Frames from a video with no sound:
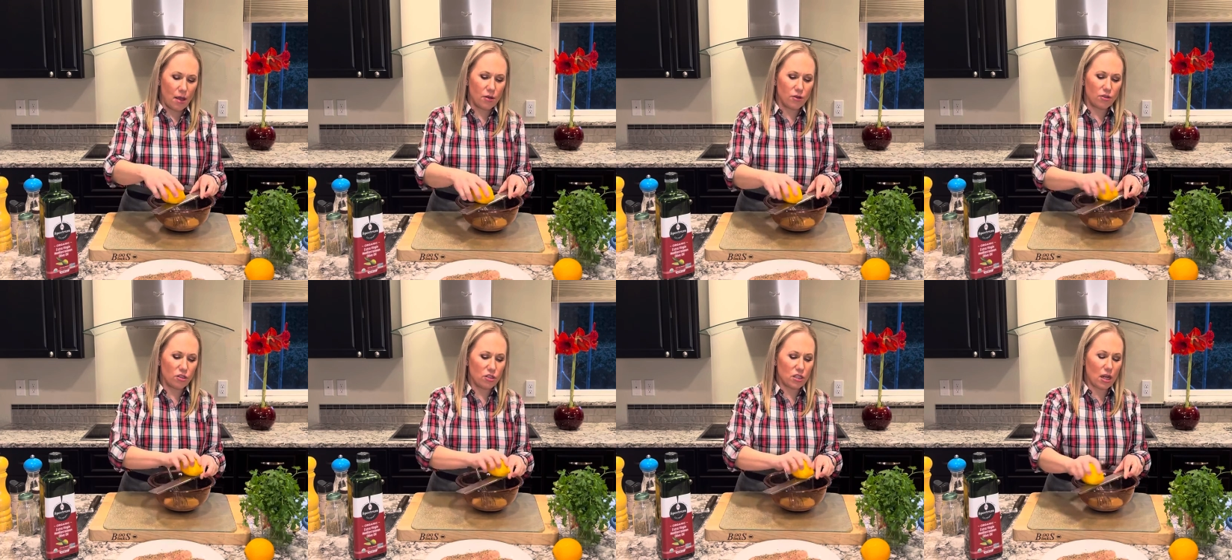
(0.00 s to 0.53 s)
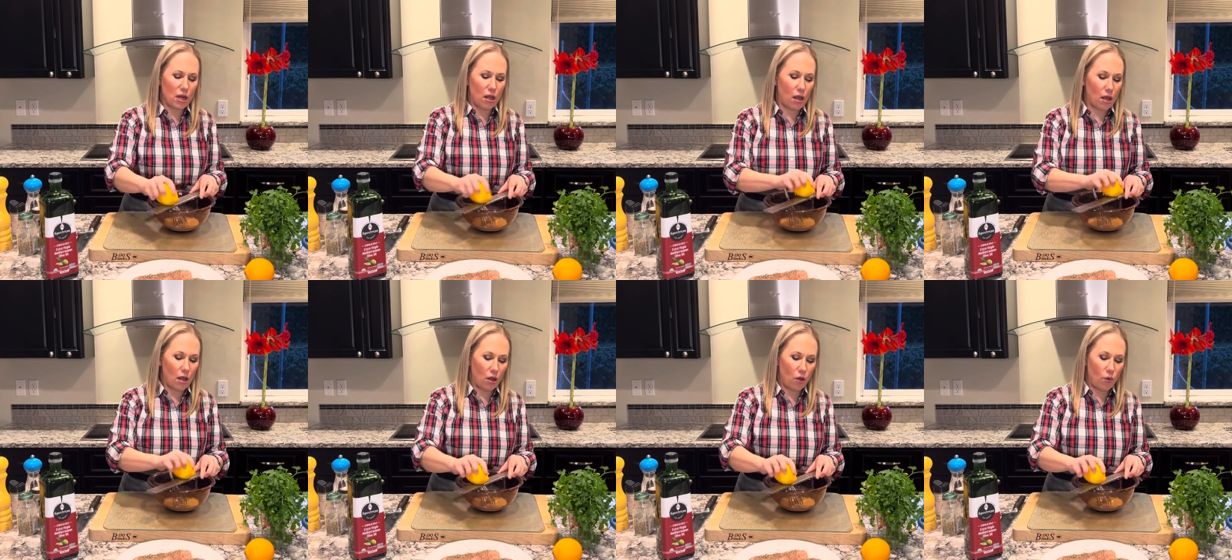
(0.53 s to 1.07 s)
You're just gonna
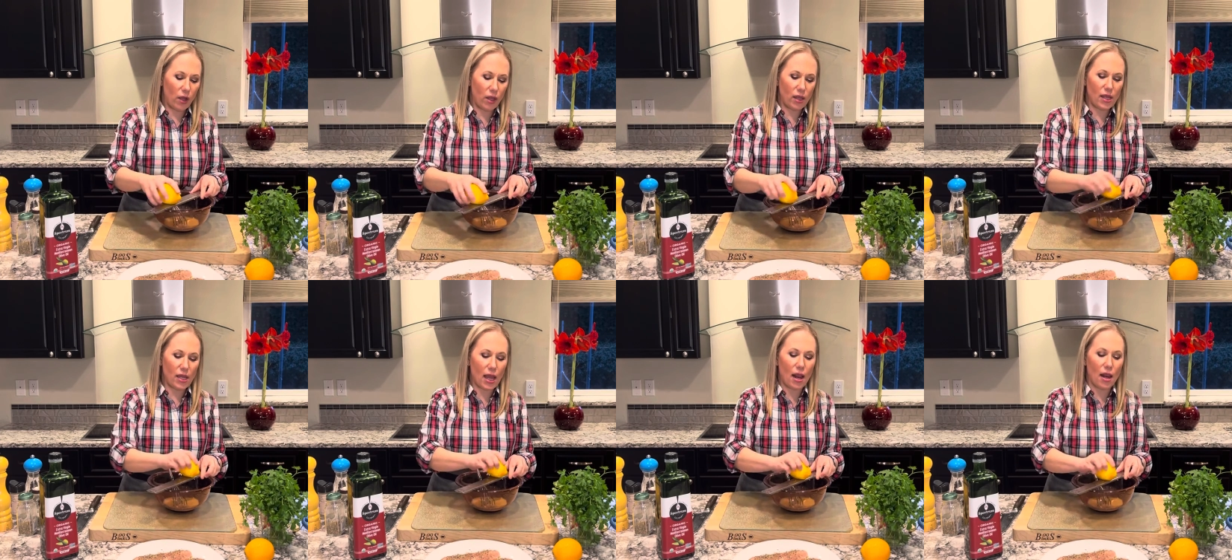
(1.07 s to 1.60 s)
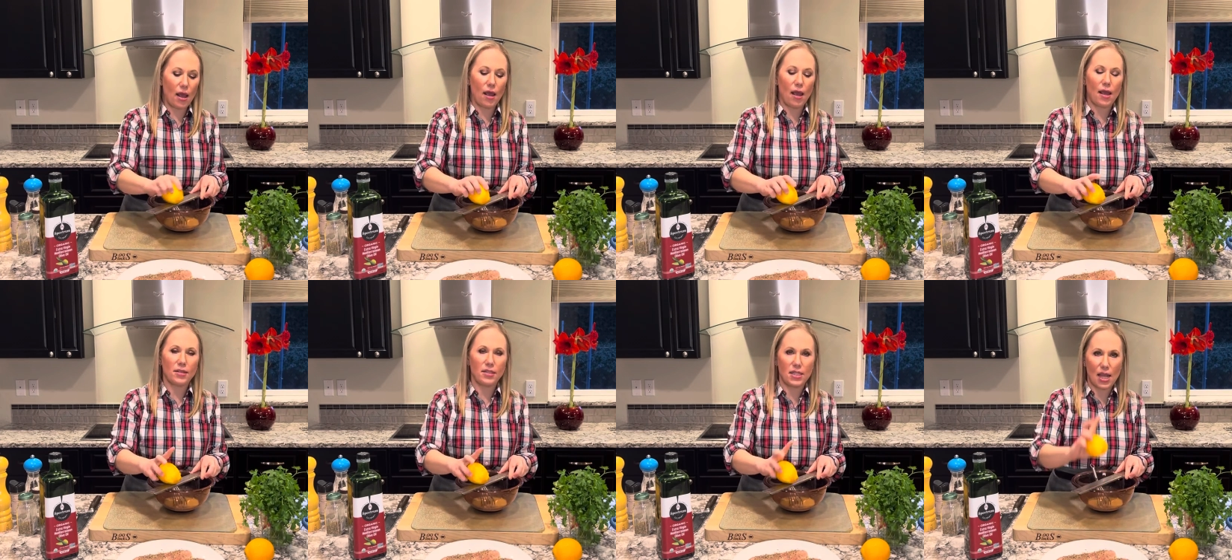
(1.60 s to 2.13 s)
quickly kind
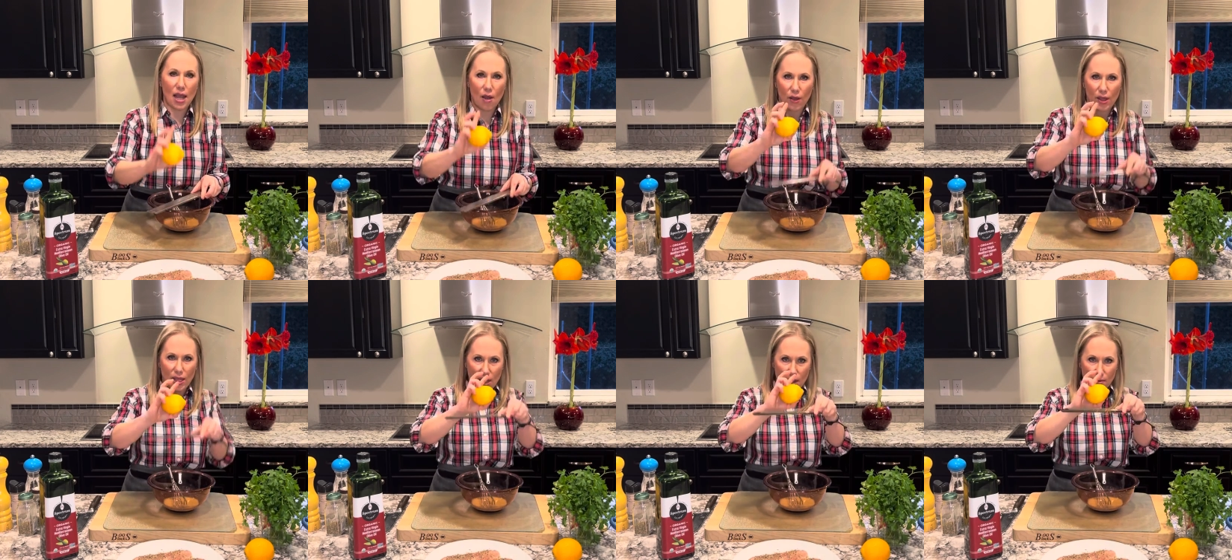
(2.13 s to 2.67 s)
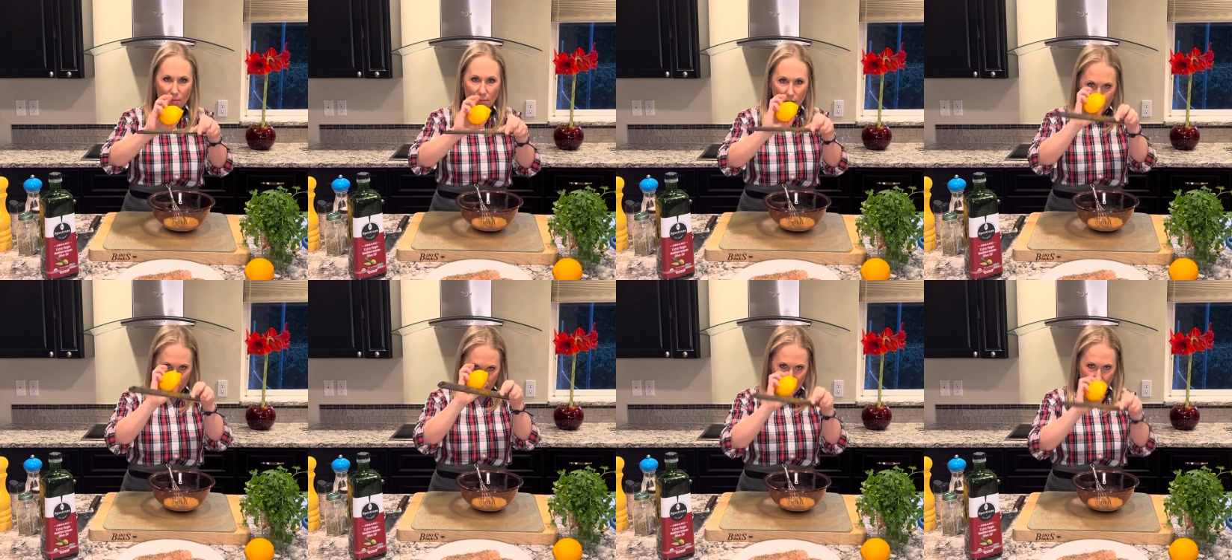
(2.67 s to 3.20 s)
of, see how I keep
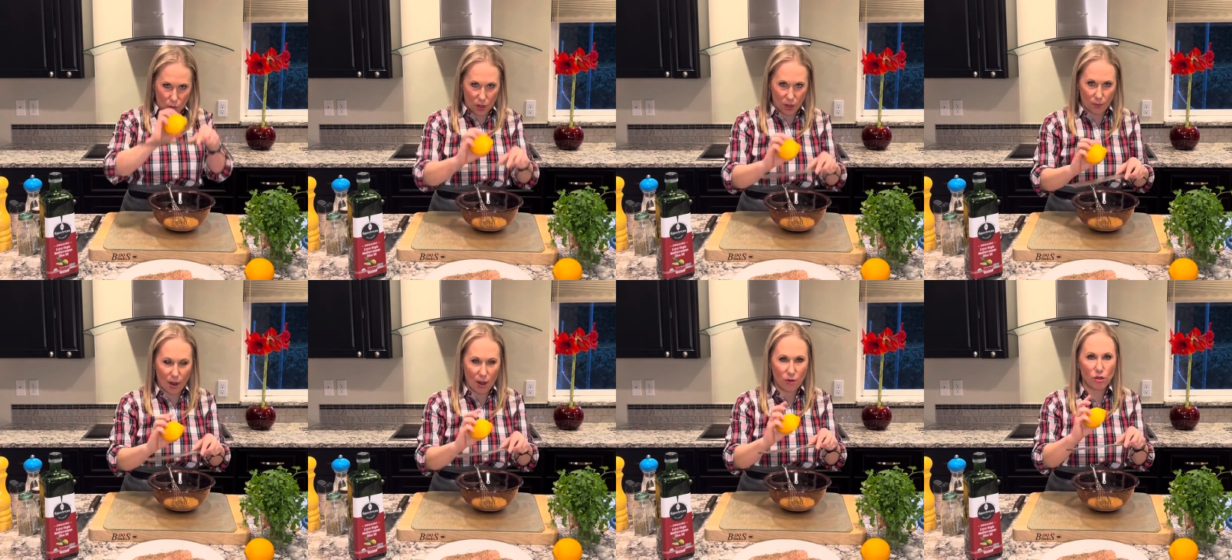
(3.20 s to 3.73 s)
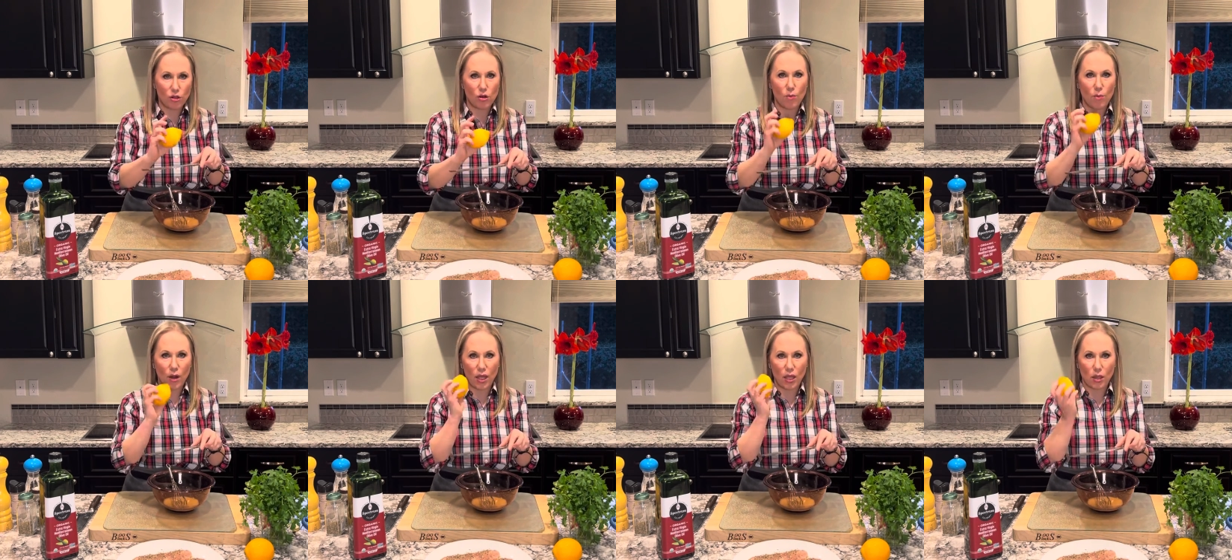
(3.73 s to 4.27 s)
going around. You don't
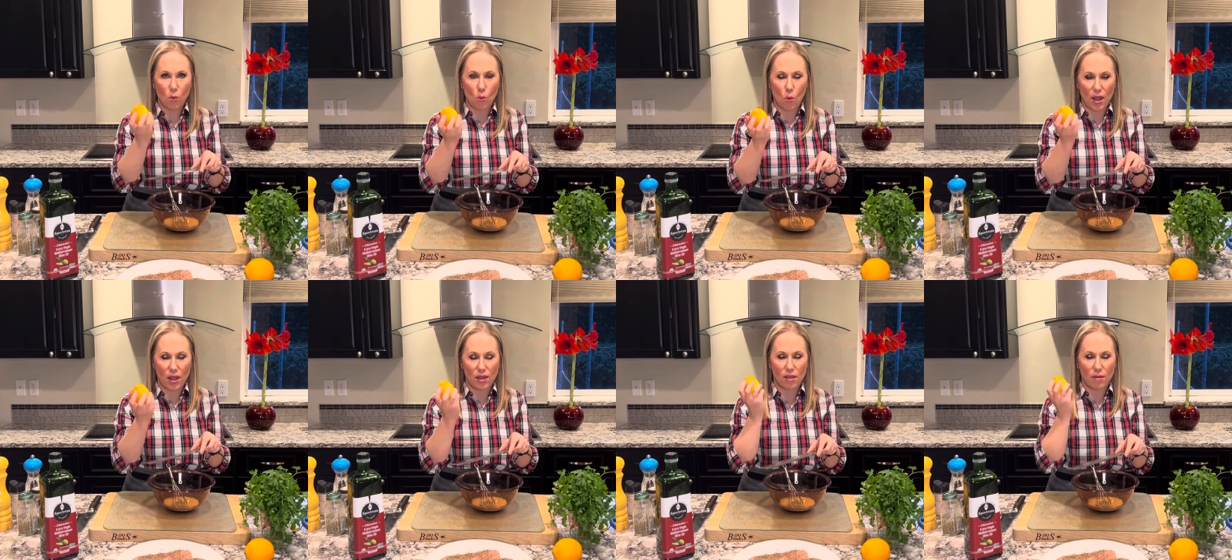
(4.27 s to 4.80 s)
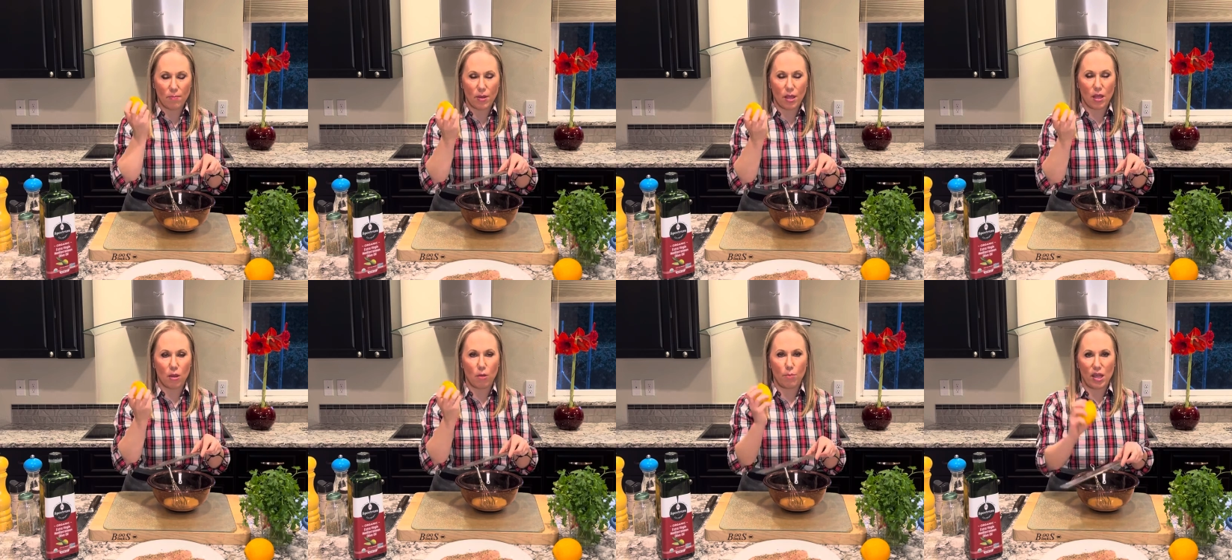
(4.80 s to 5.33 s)
wanna get the white, the
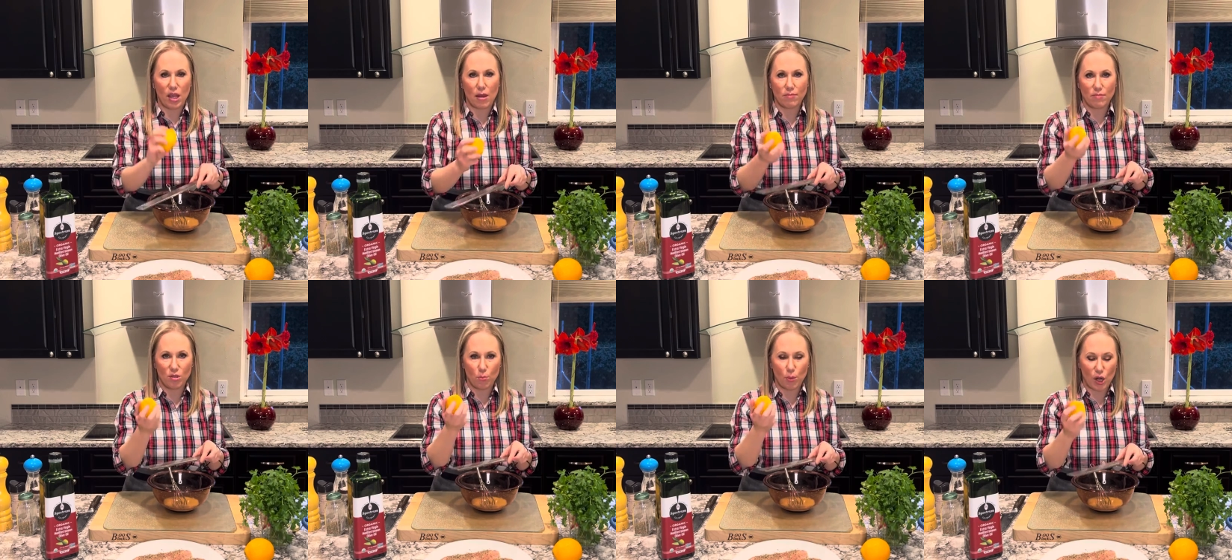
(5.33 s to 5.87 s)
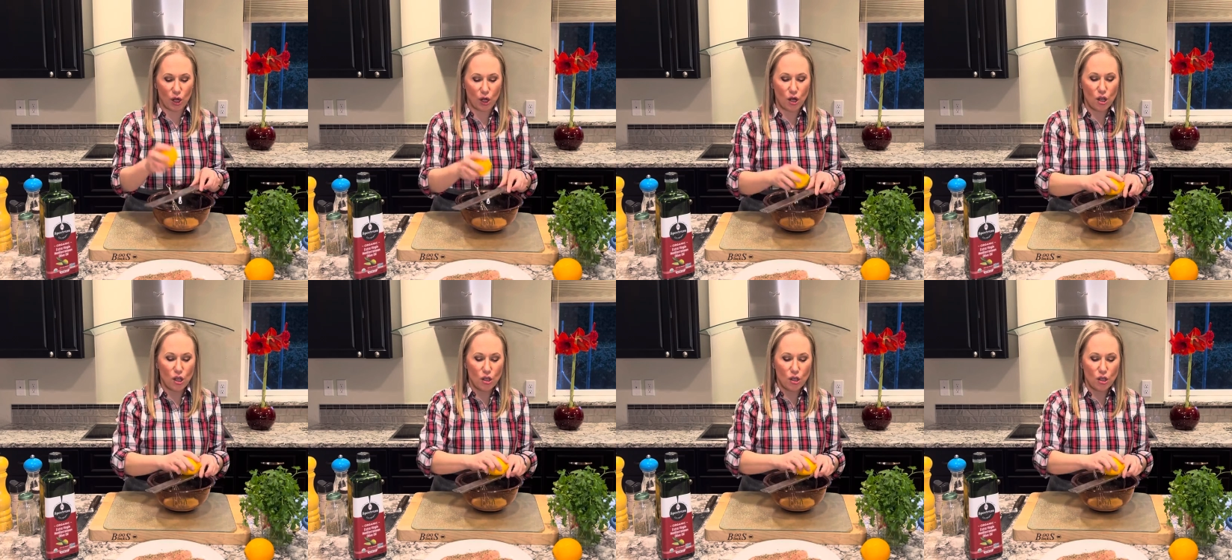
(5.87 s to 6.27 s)
pith becomes bitter.